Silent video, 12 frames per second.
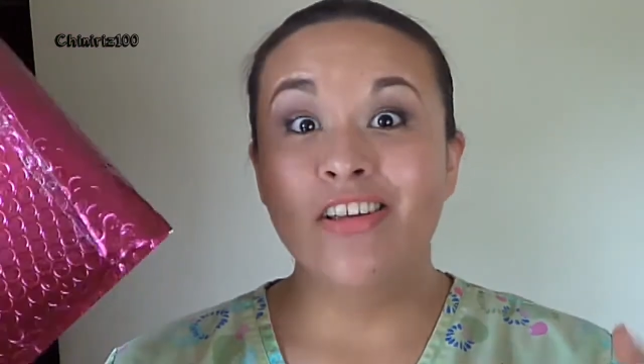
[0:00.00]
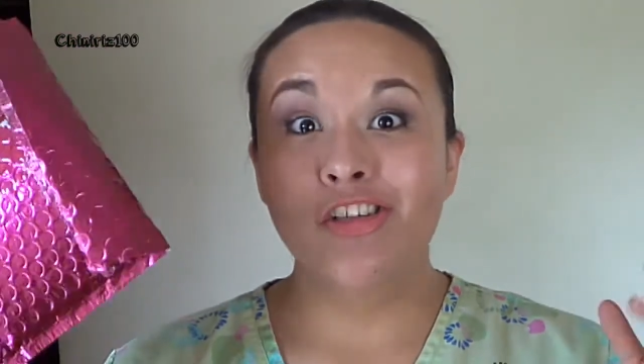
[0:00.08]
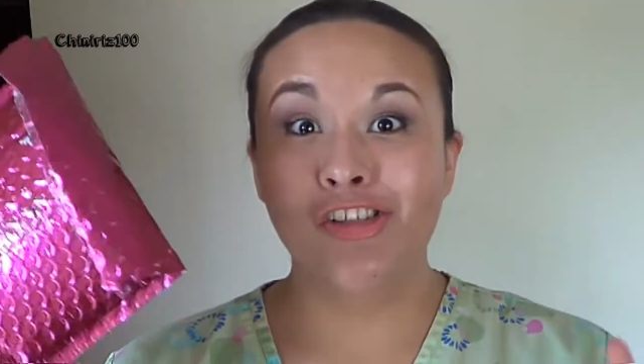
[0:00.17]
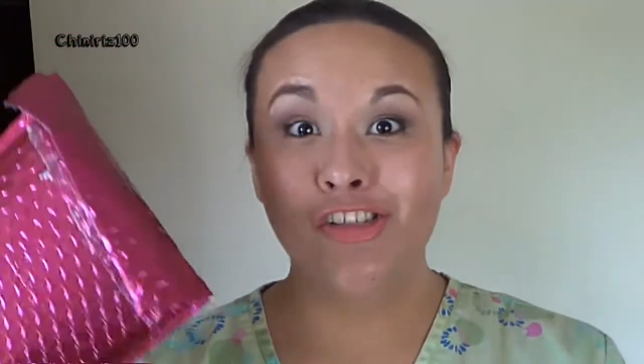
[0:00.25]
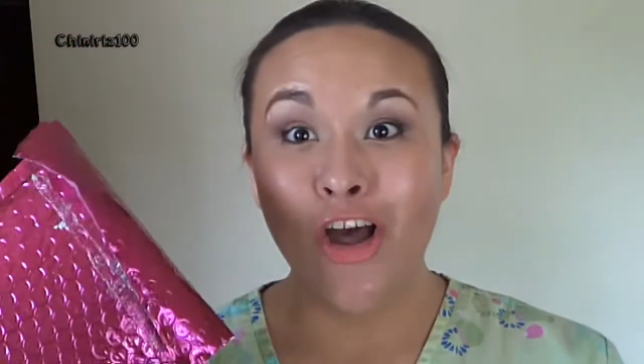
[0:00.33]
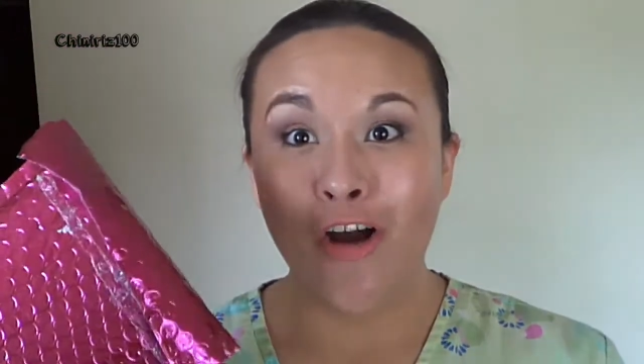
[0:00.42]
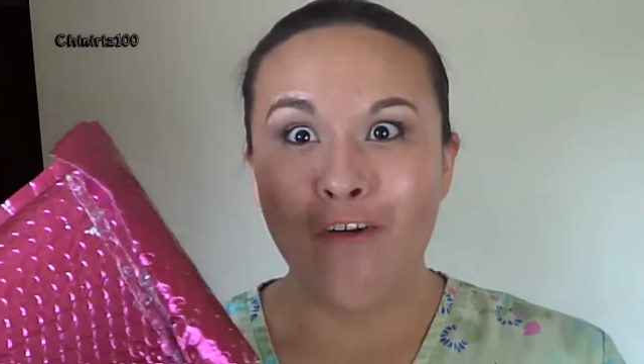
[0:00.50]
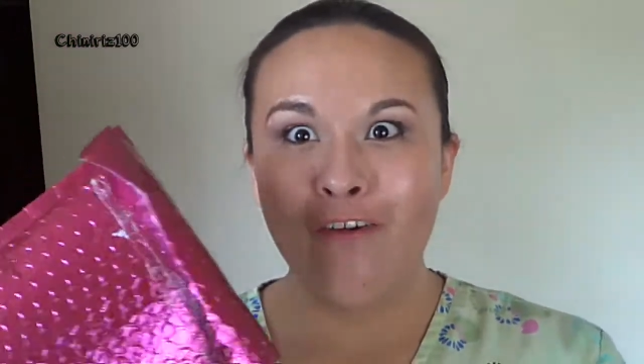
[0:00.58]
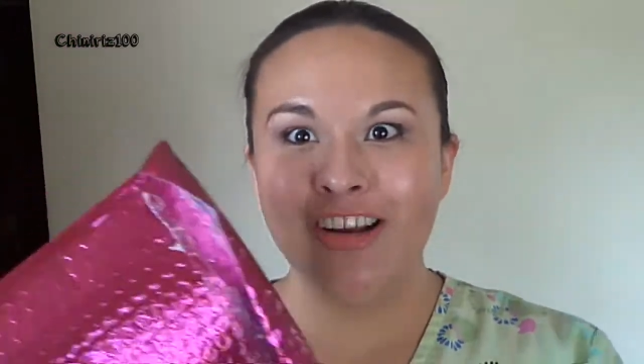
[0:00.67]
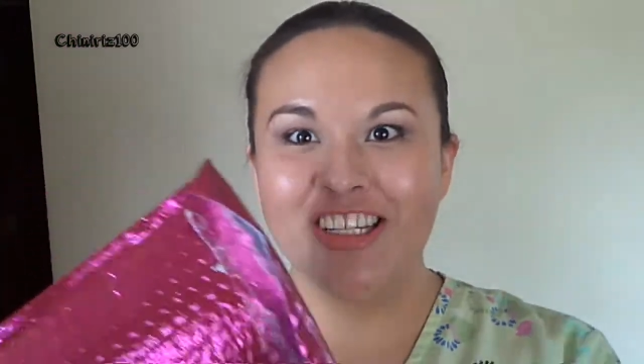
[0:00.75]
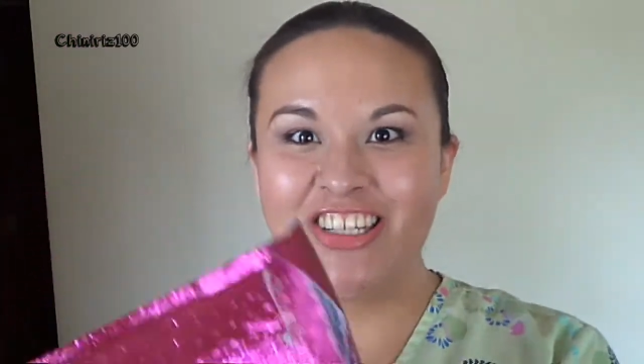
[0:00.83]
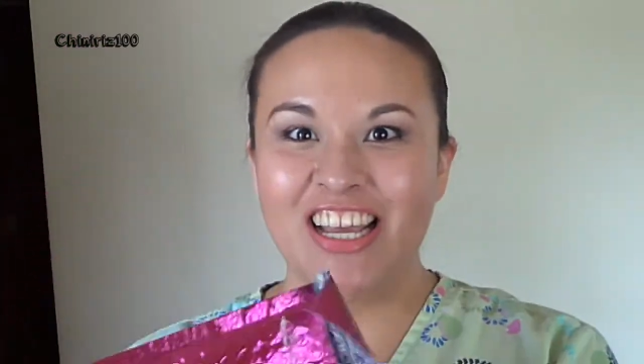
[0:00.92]
So,
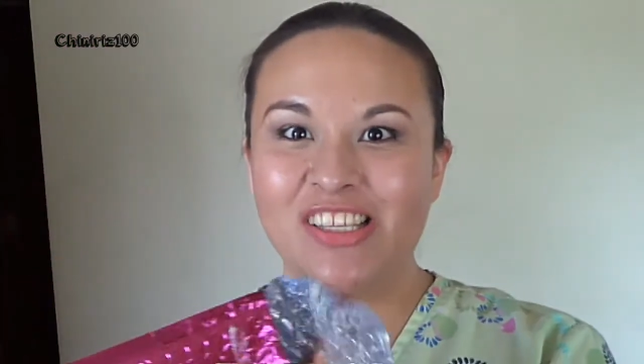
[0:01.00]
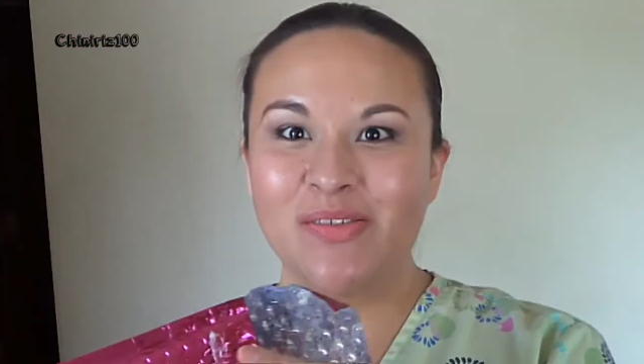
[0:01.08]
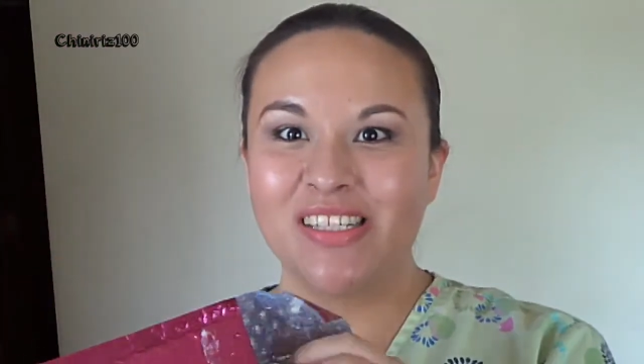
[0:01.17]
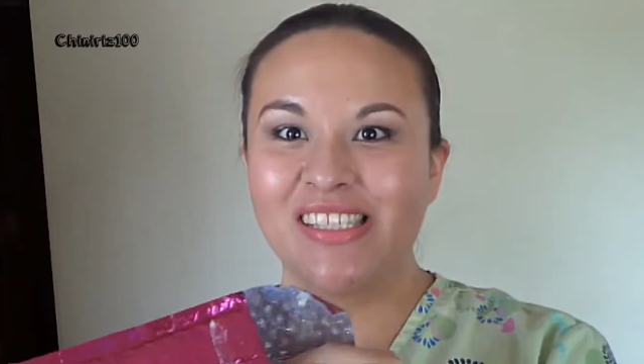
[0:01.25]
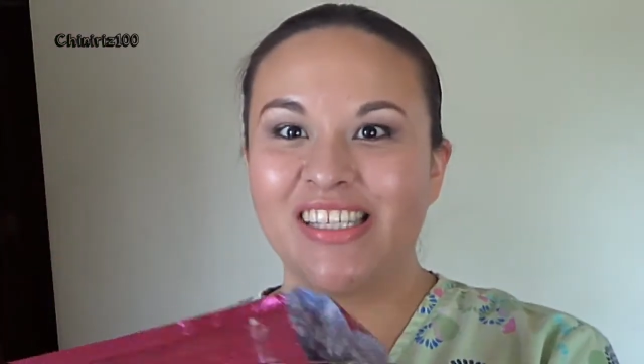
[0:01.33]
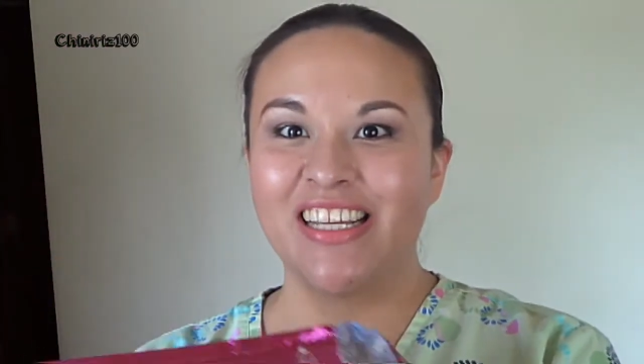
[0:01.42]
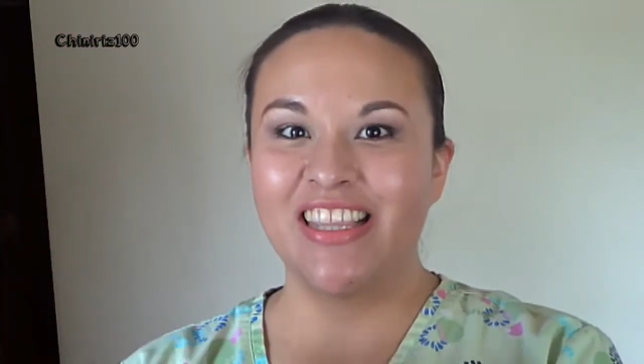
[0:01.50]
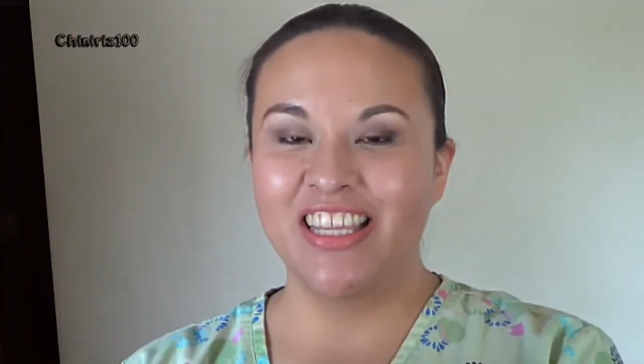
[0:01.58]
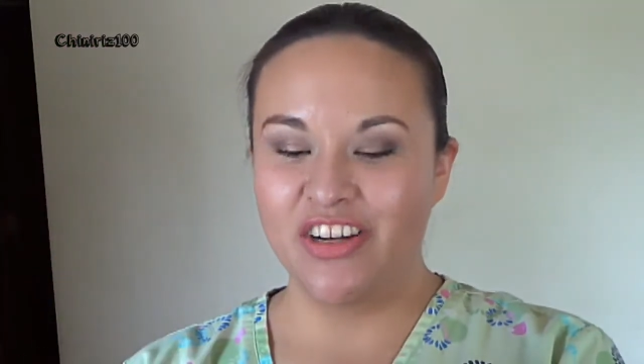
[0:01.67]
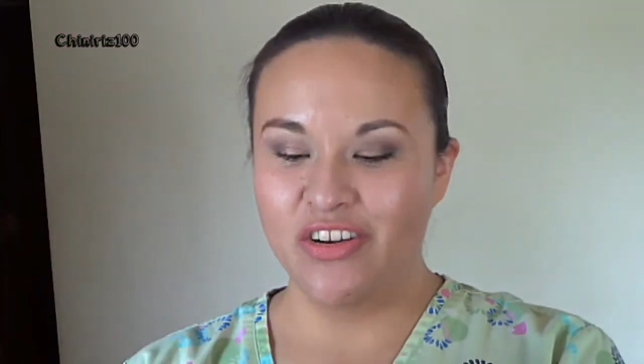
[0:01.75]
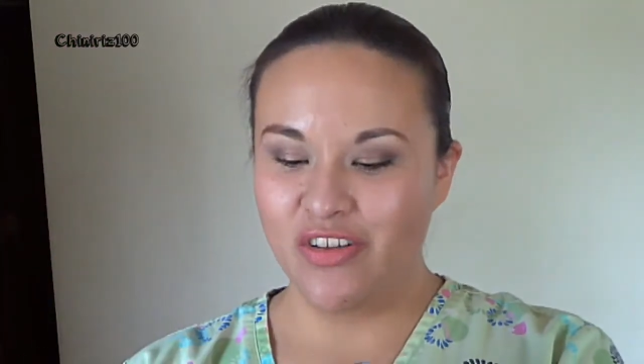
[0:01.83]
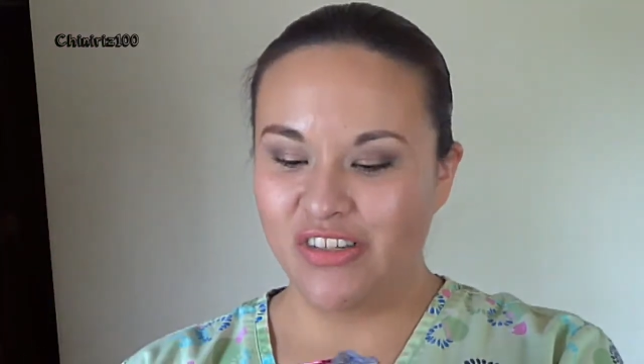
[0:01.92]
do you guys want to see a
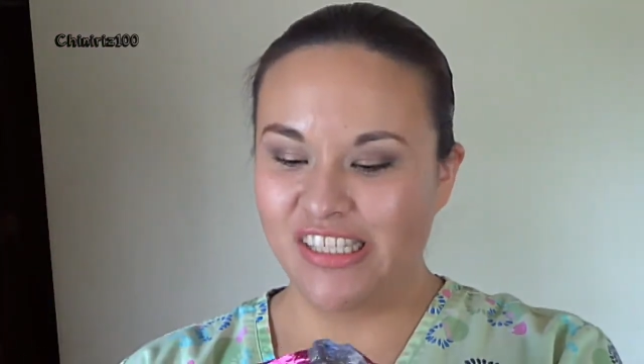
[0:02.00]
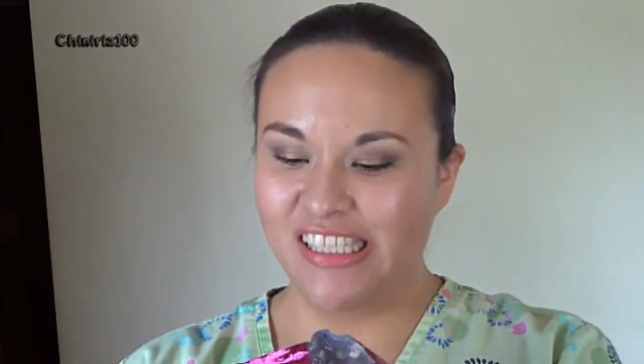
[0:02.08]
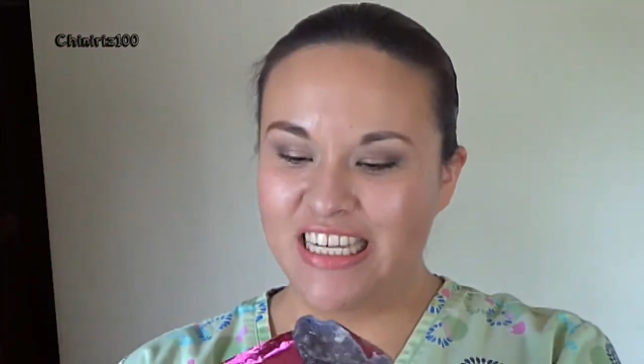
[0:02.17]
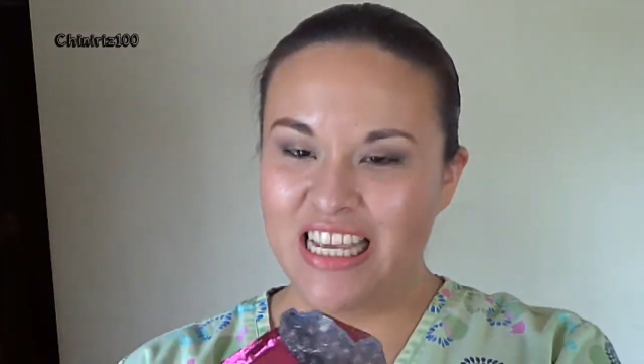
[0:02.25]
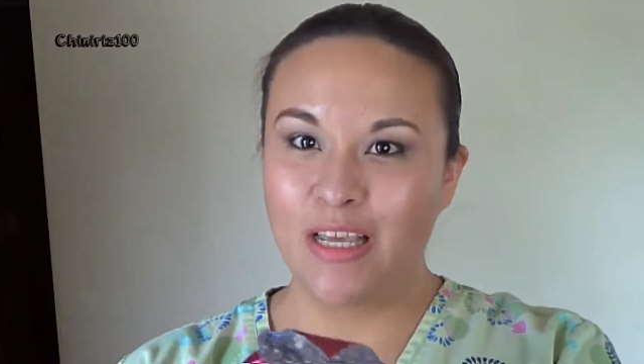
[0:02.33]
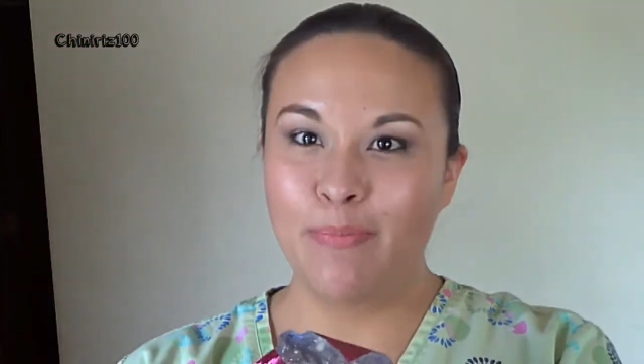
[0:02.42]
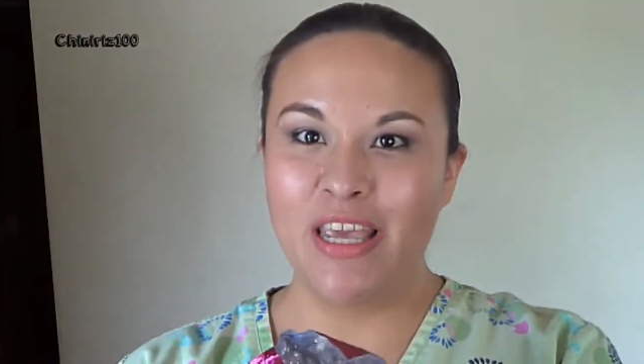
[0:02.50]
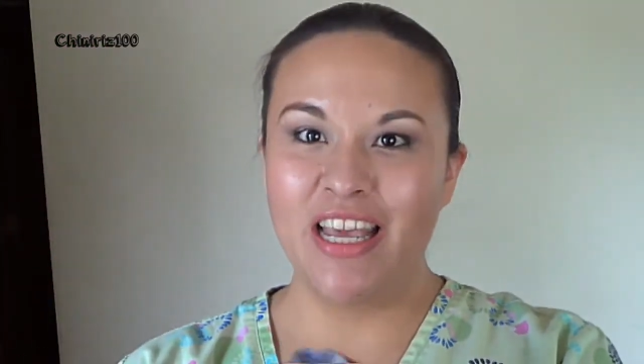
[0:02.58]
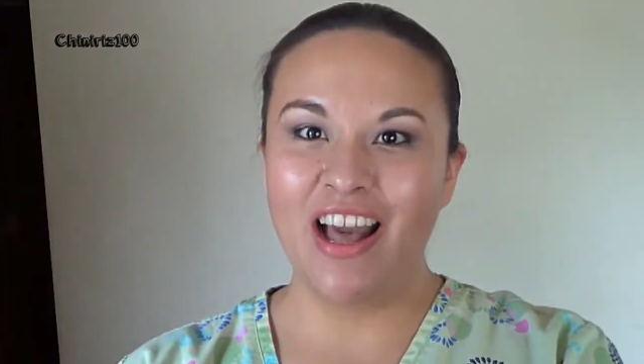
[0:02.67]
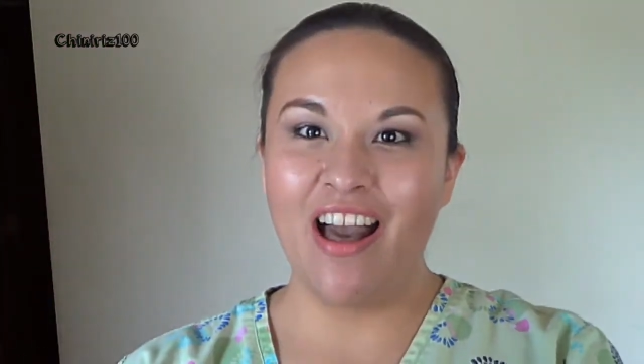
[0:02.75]
little sneak peek